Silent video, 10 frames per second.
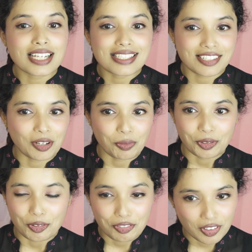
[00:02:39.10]
I'll start with
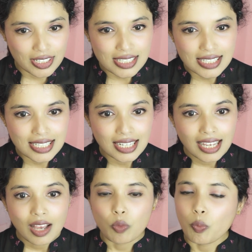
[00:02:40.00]
you first.
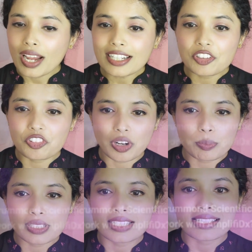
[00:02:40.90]
Why did
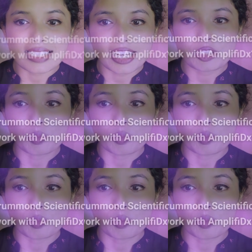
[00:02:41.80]
Drummond decide